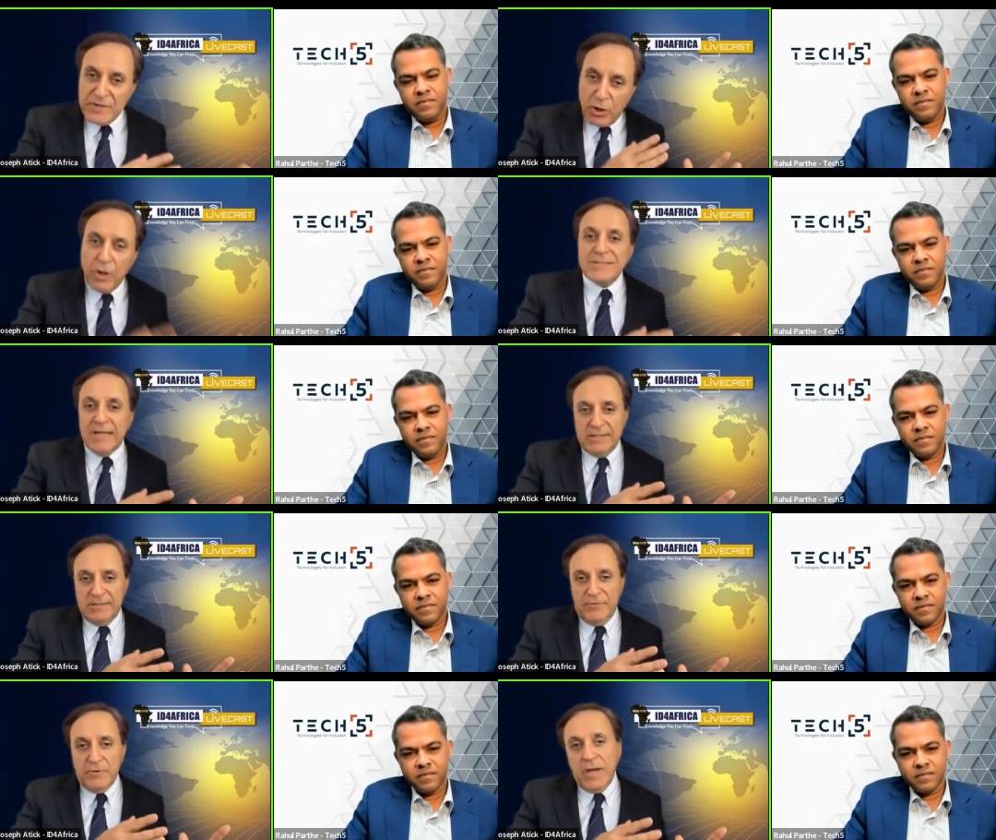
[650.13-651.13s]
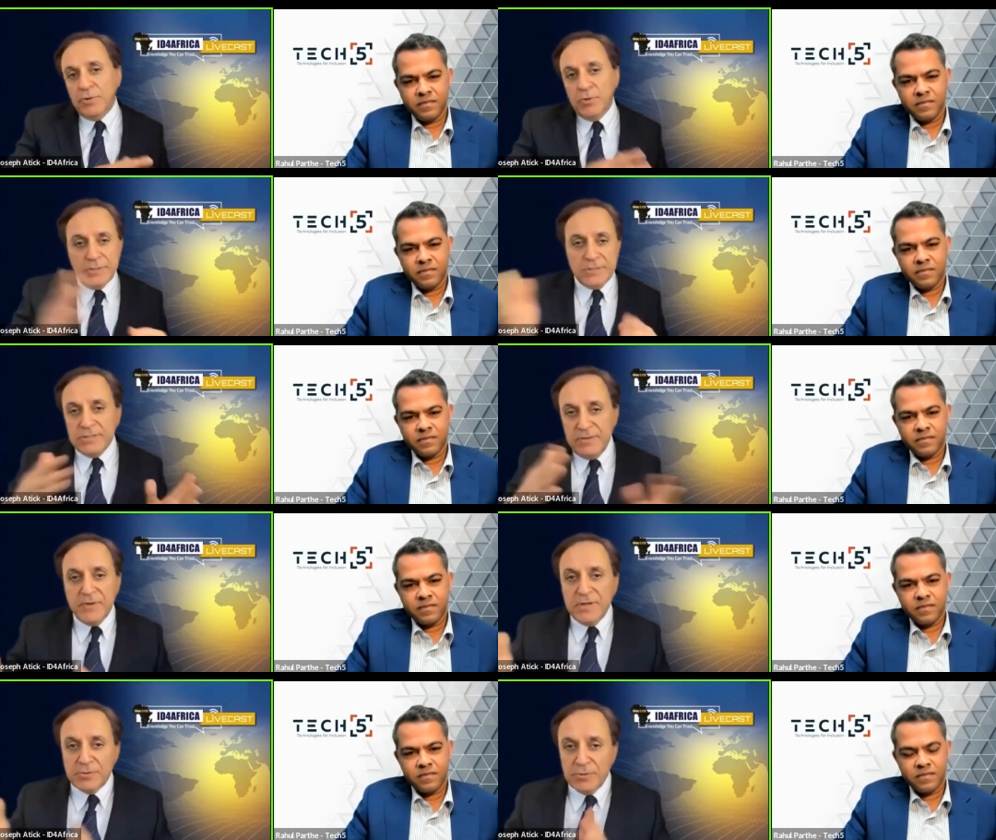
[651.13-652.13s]
Speaker 1: contextual. I know it's
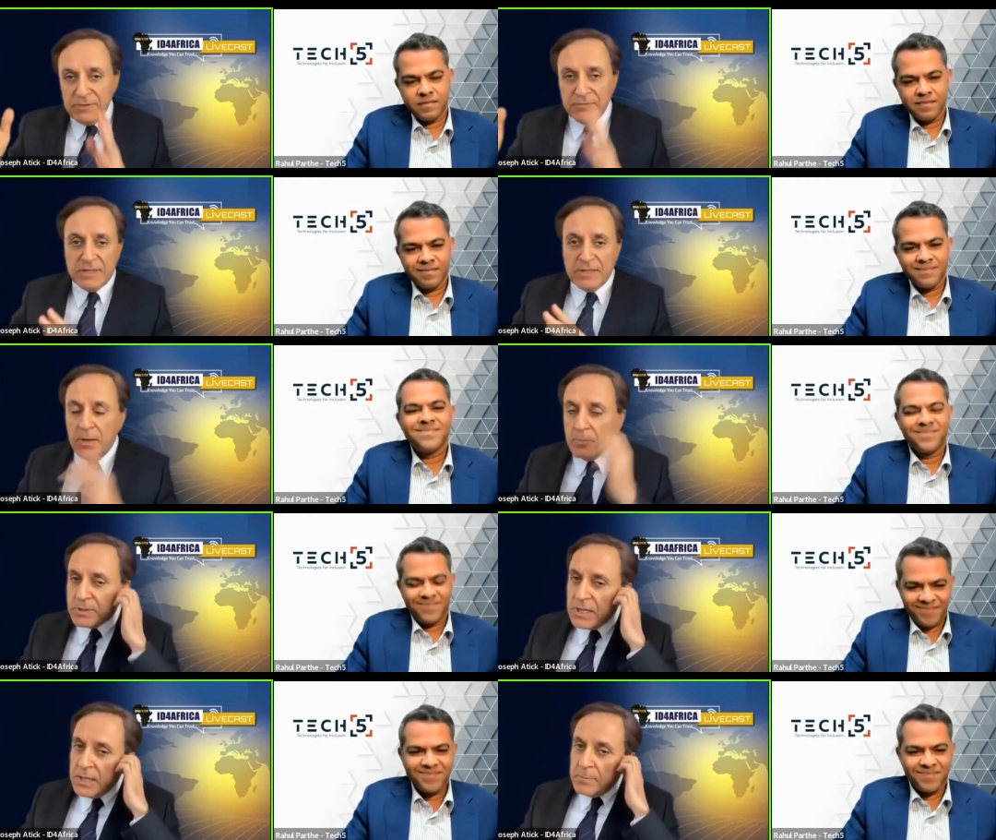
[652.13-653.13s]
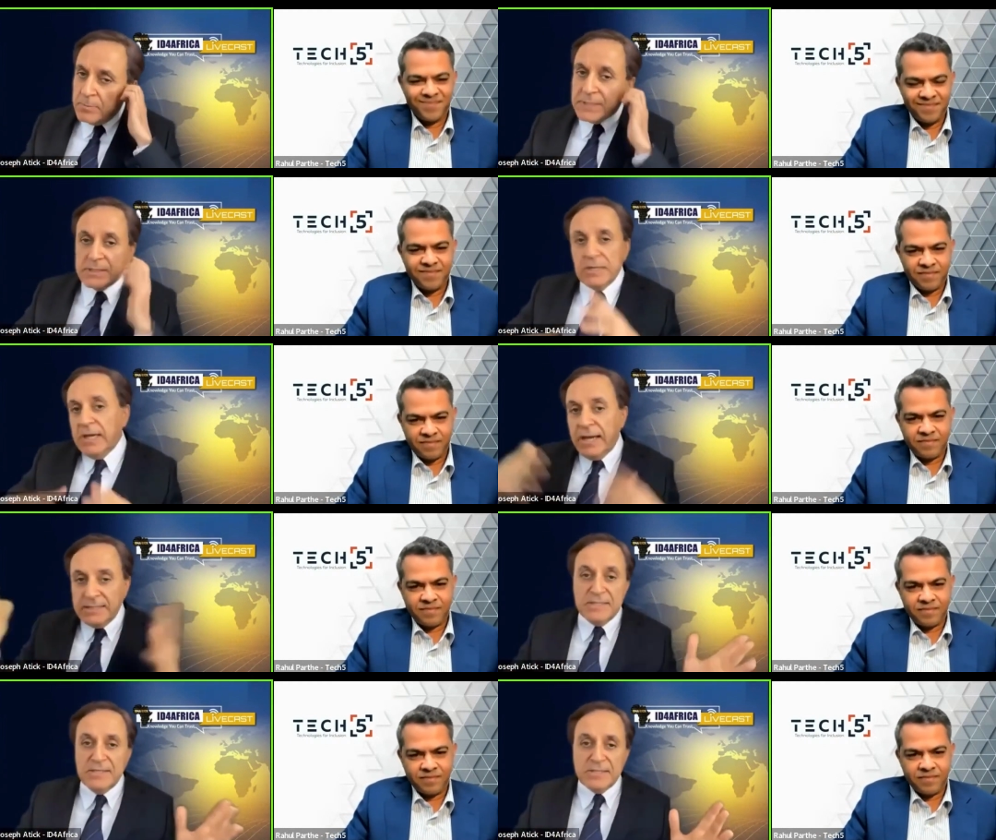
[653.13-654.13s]
difficult to give any numbers, but
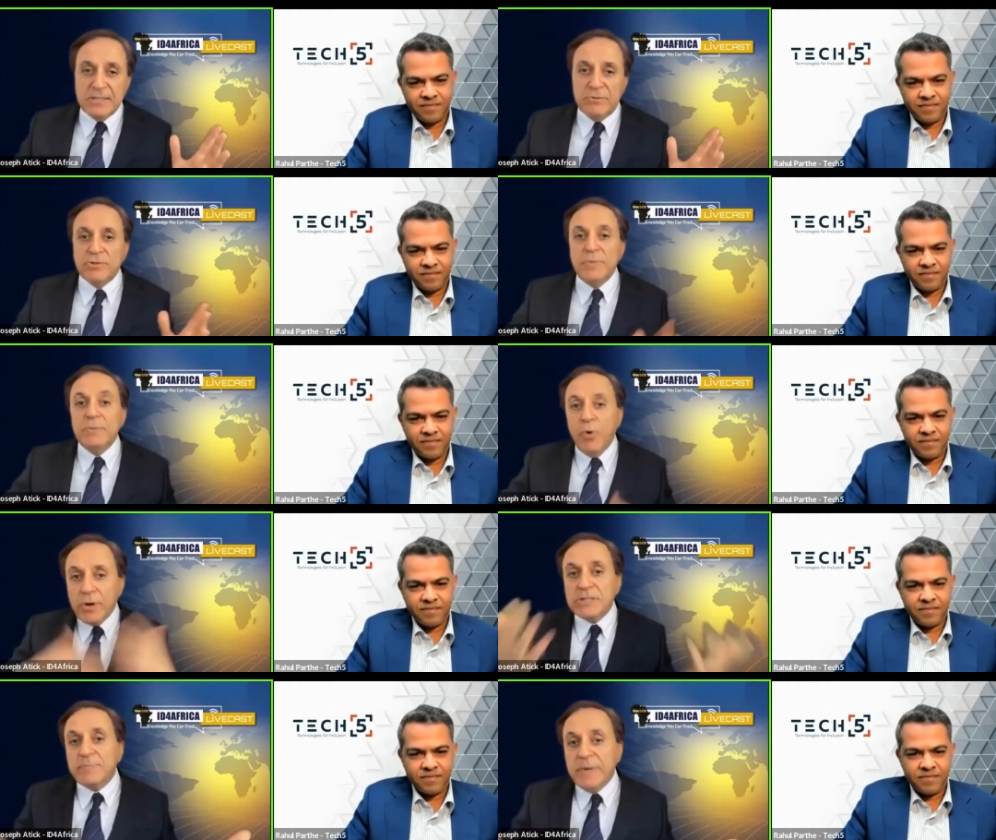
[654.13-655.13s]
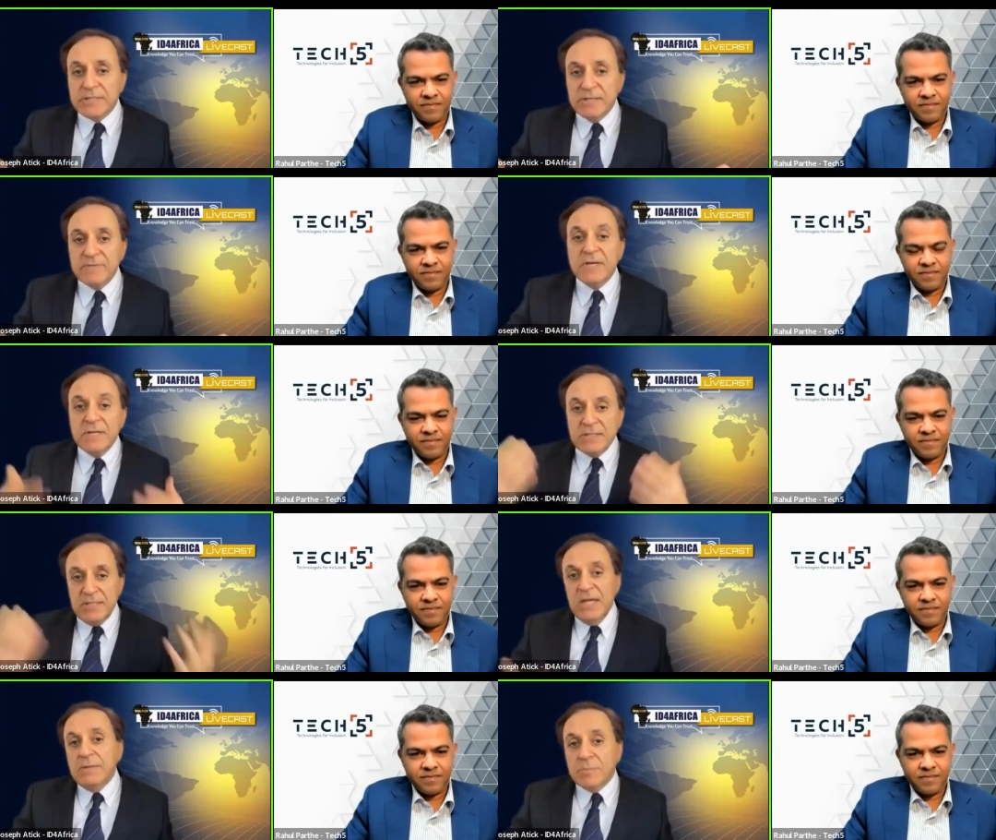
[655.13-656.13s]
is this going to be more expensive,
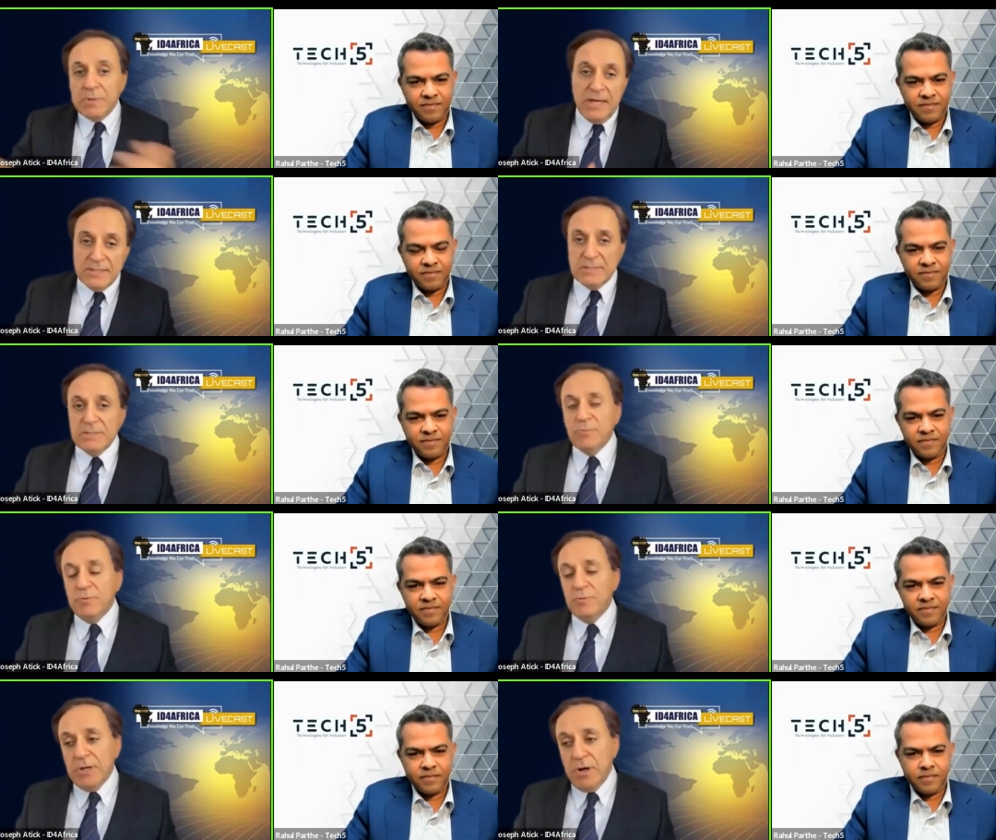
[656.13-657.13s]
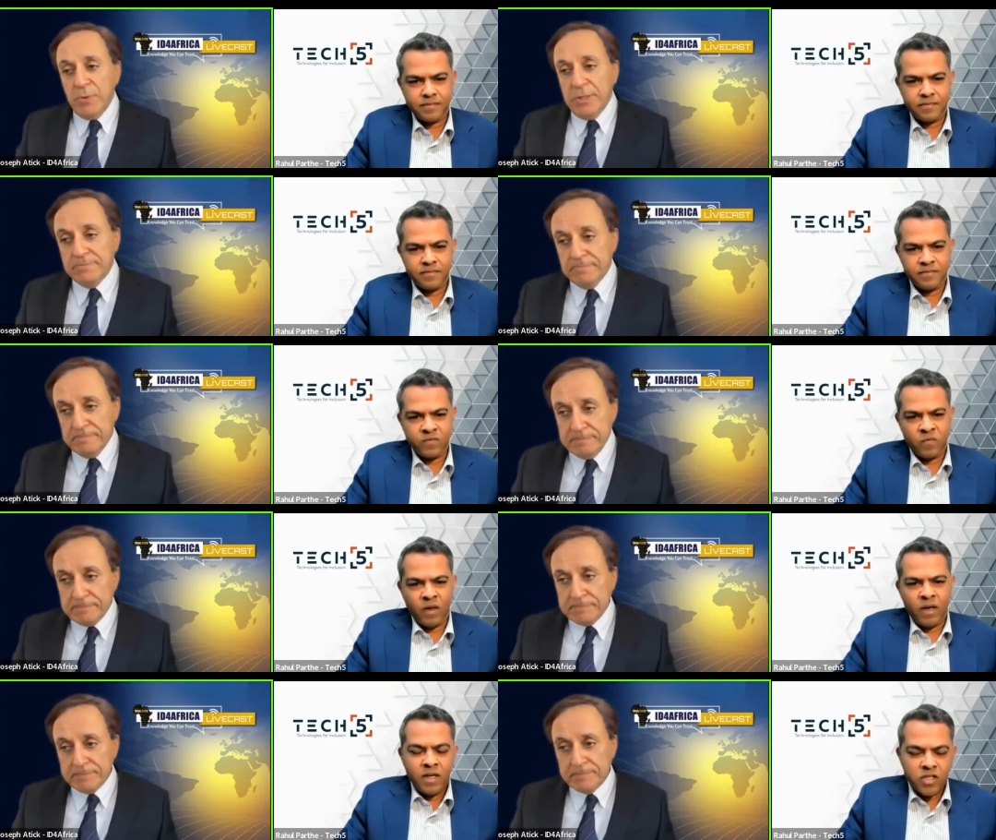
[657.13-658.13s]
same, less? Where are we?
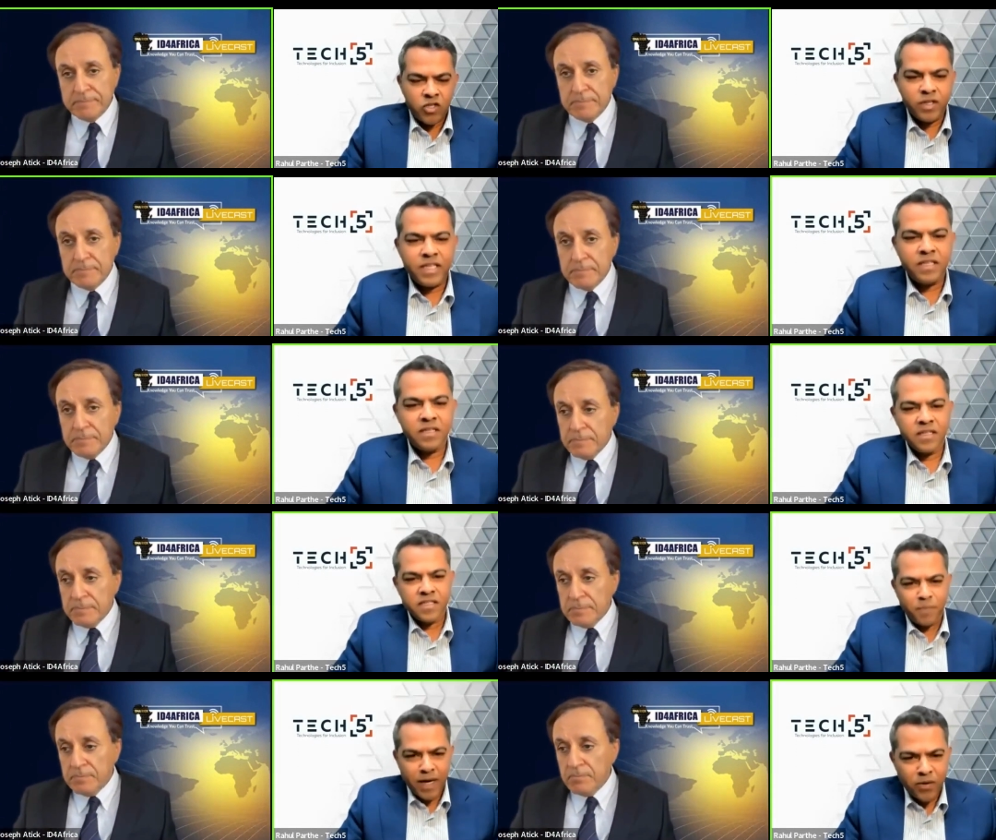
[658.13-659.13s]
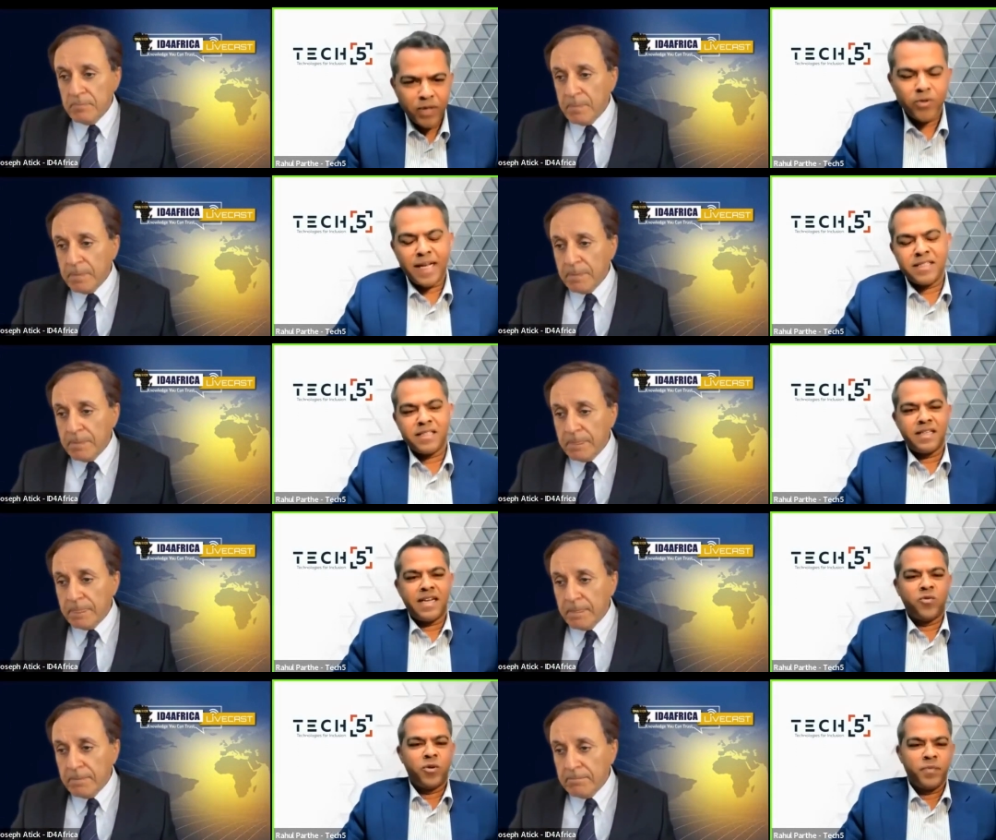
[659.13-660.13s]
So the, the smart way to
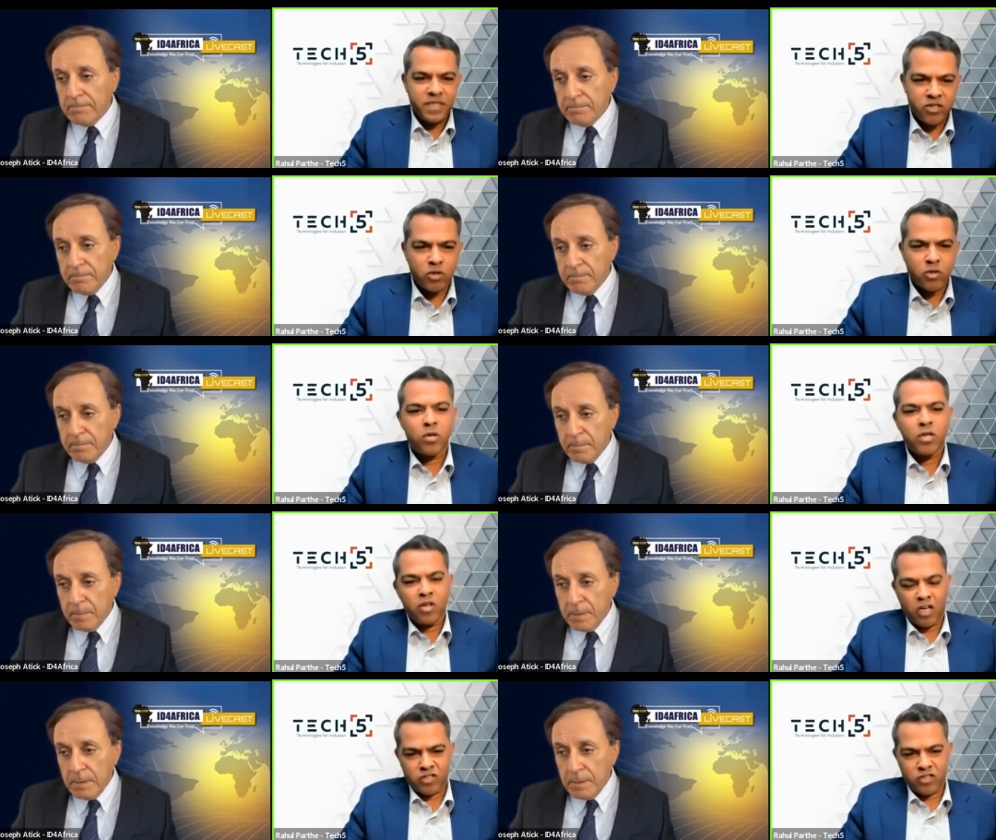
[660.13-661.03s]
answer
Speaker 2: that would be is your total